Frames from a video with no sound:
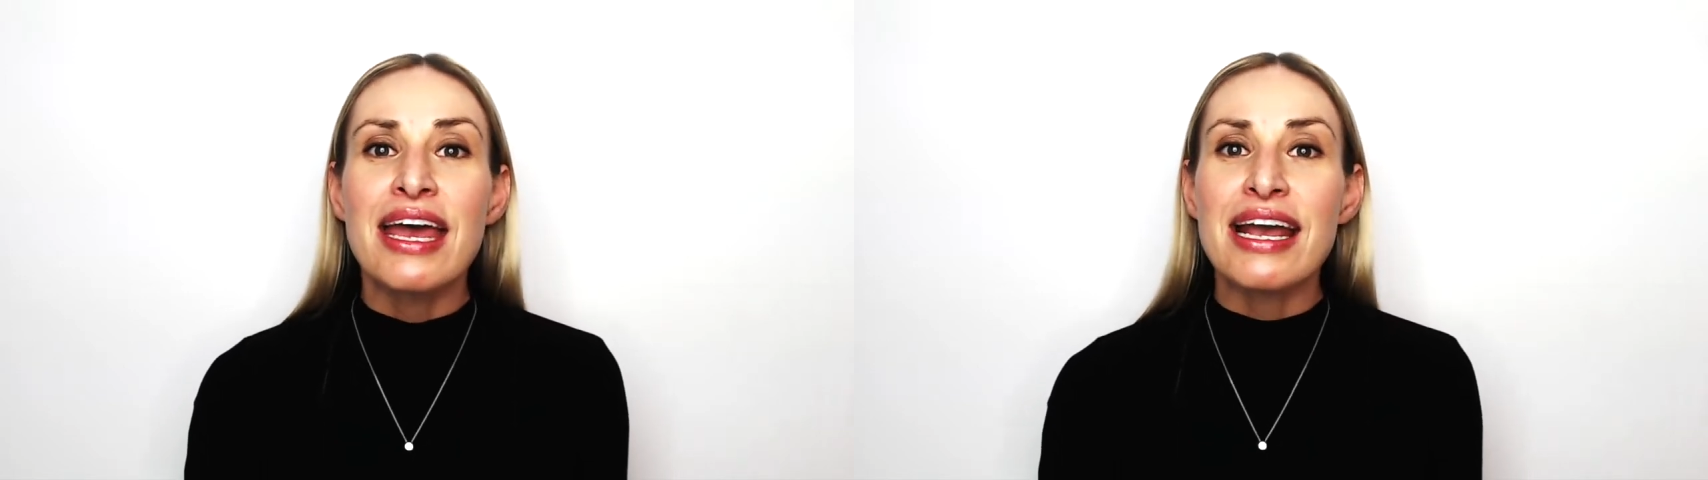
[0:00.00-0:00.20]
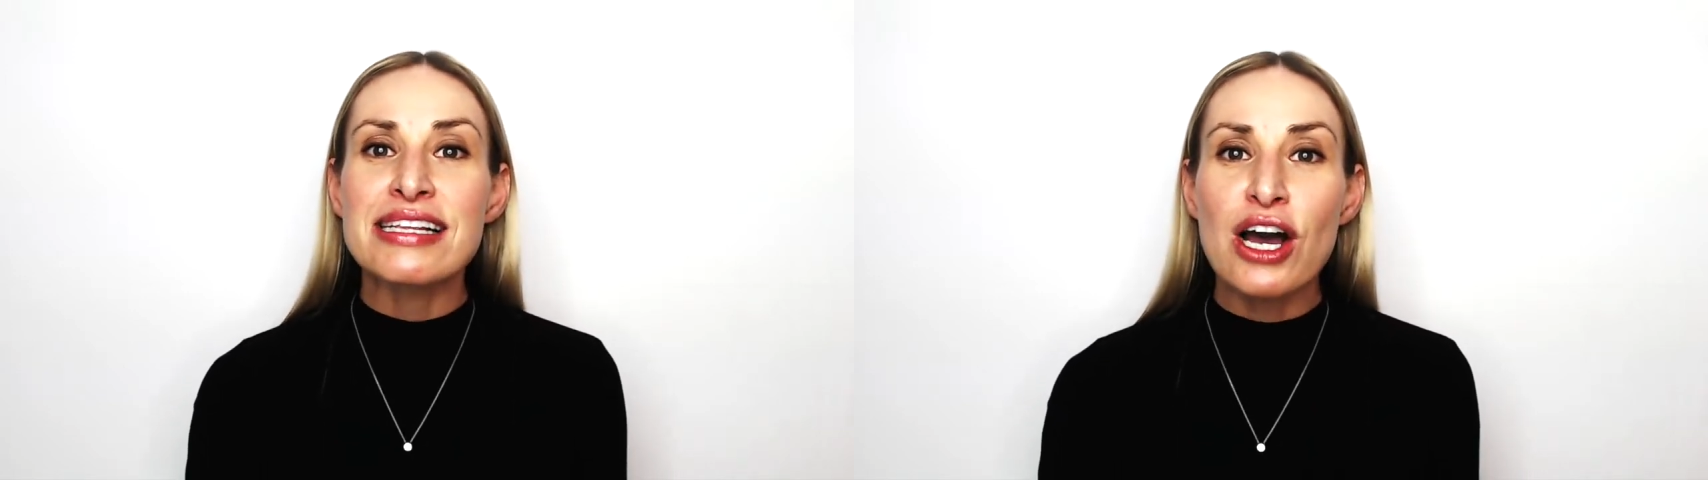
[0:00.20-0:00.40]

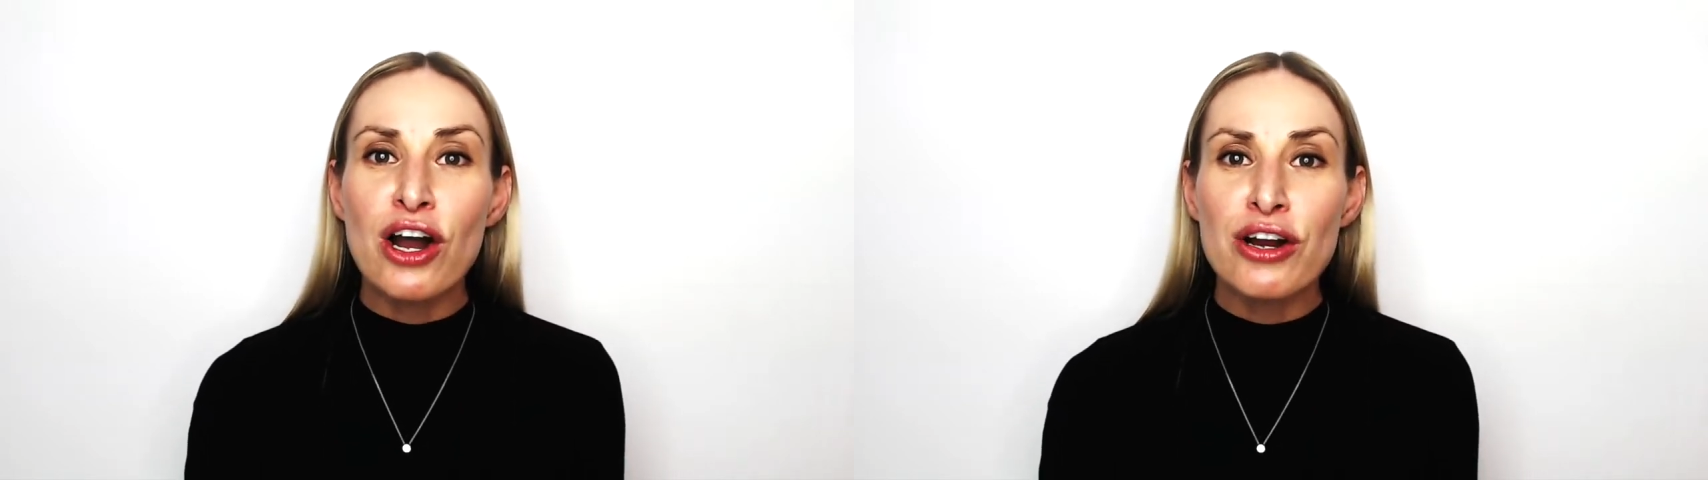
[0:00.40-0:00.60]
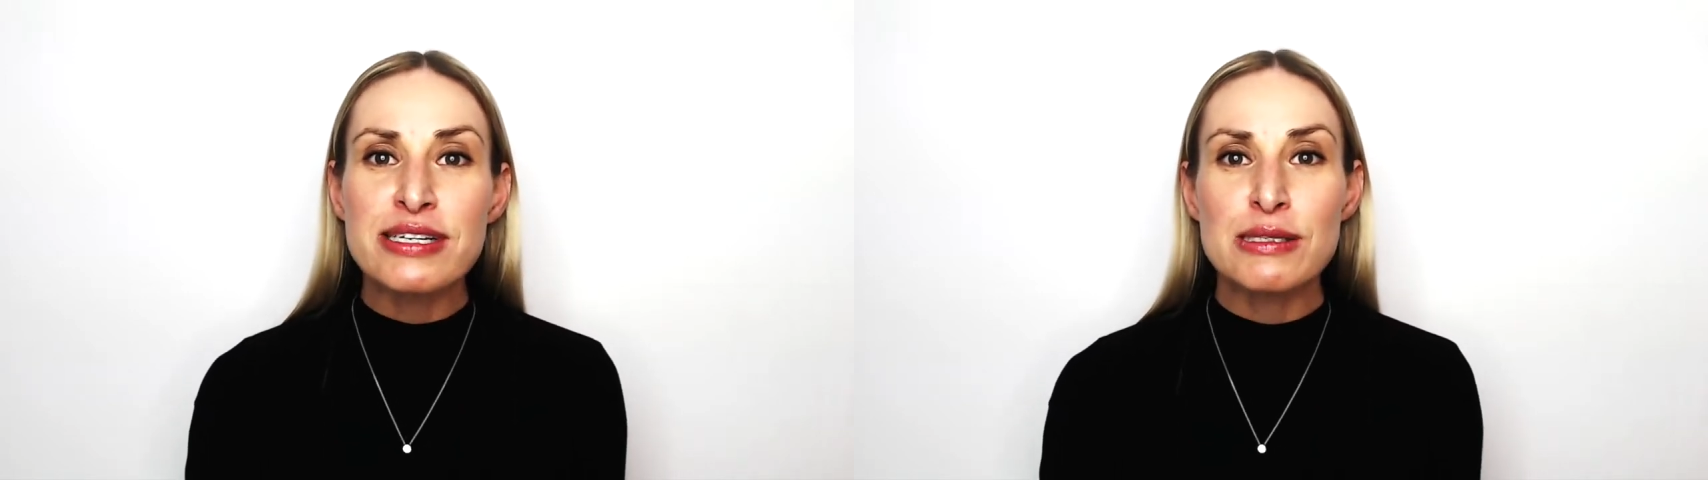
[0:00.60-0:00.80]
It's
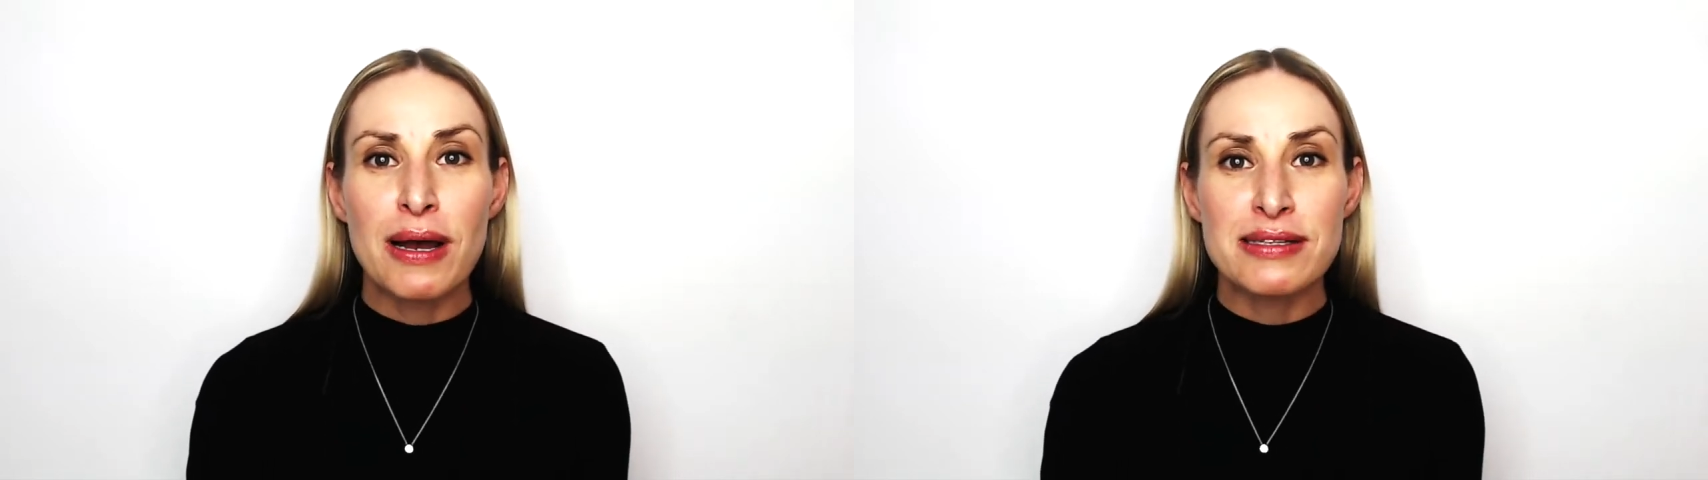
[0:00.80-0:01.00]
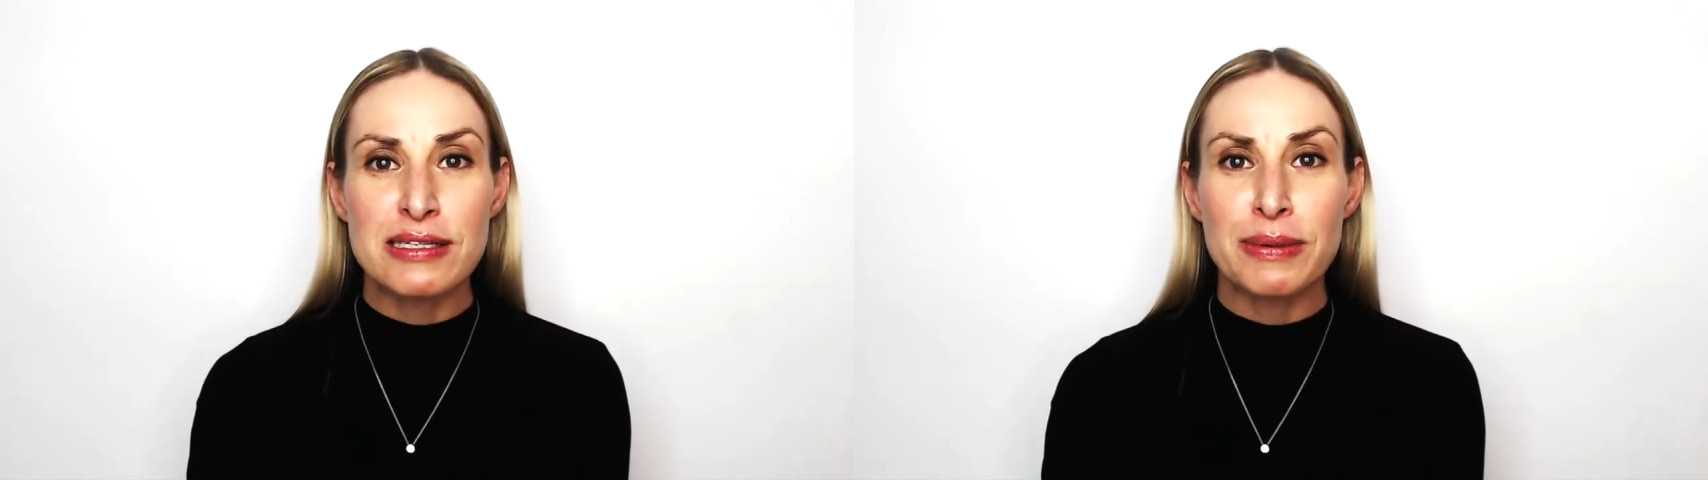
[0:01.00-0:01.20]
our
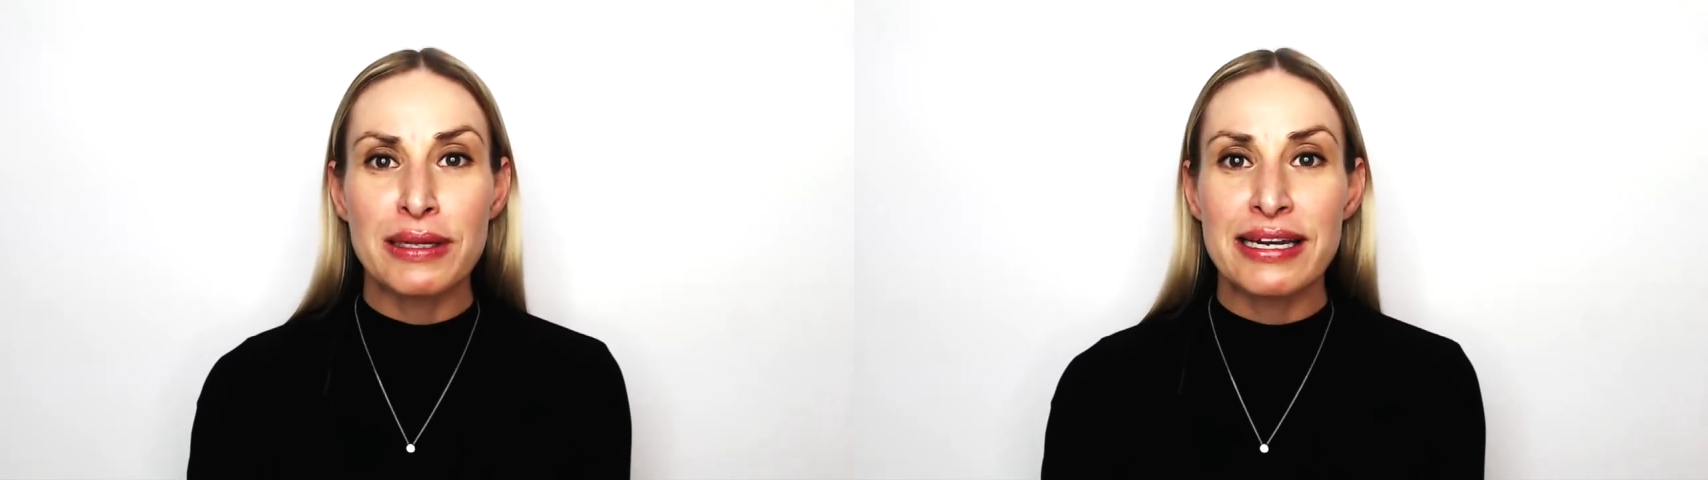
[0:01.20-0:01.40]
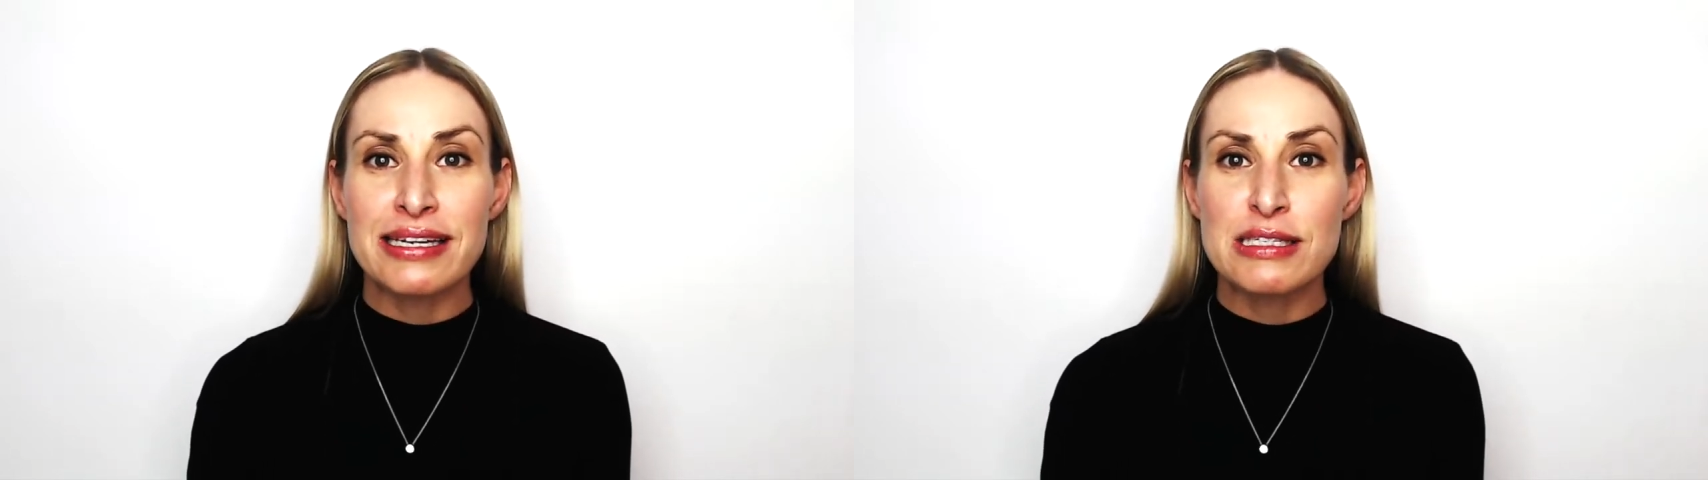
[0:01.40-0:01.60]

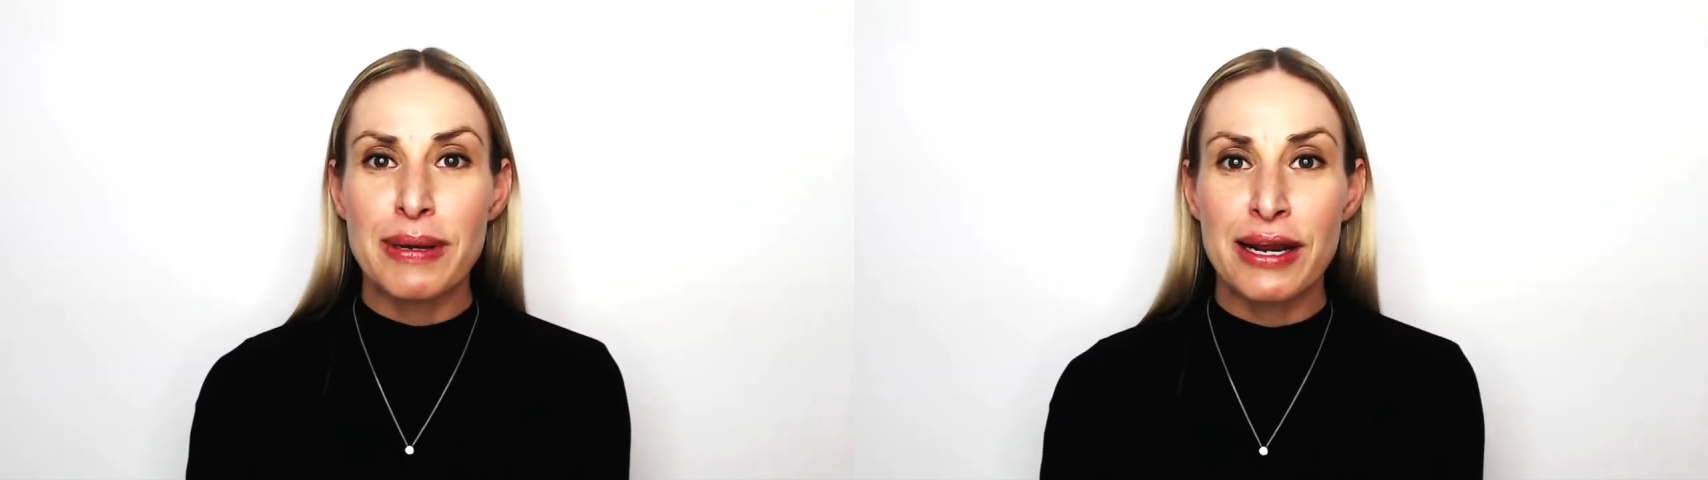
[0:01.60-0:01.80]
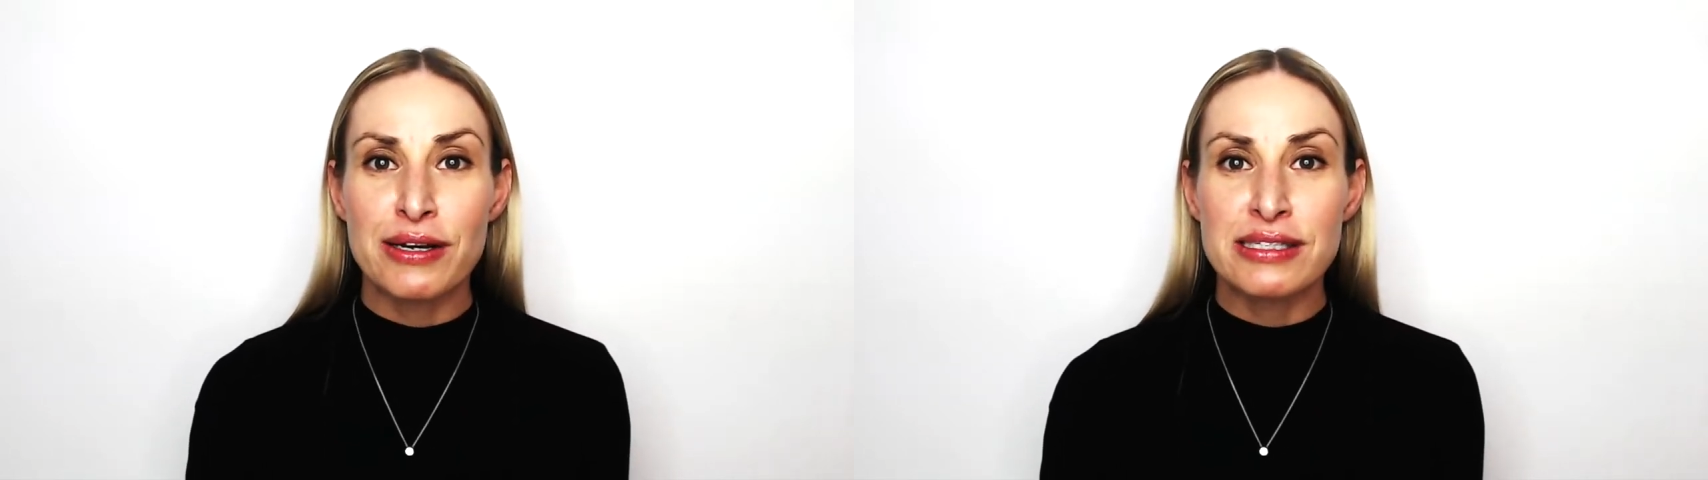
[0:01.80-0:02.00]
responsibility as
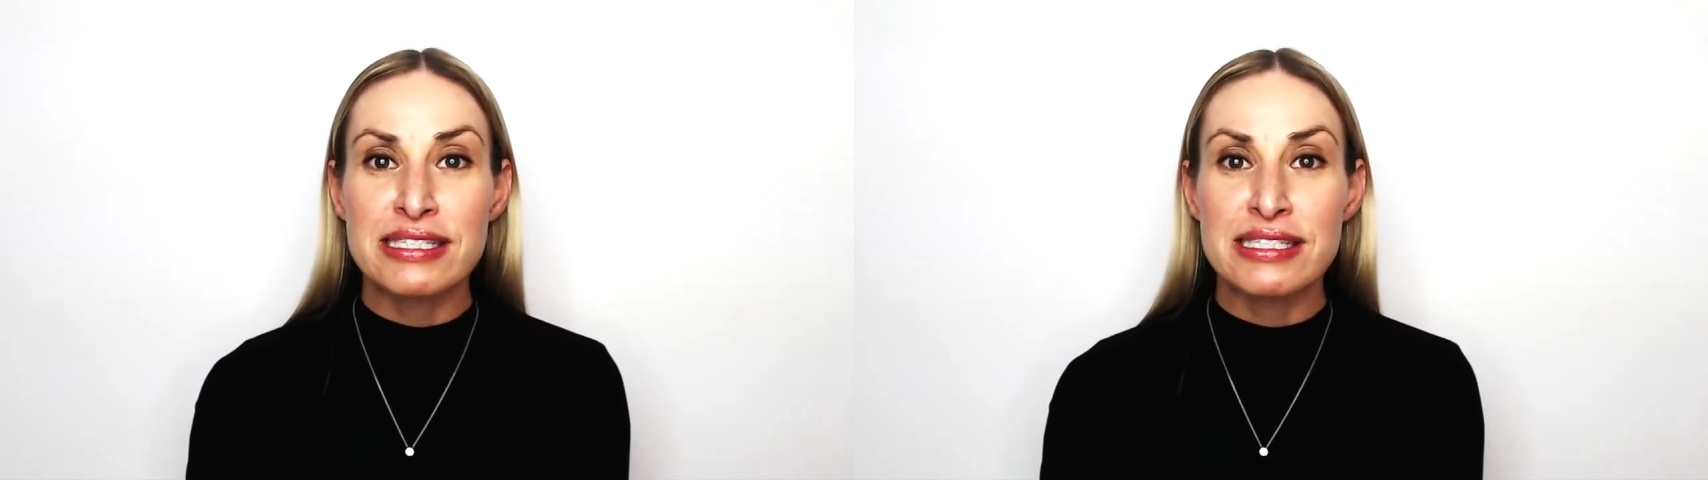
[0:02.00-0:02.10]
parents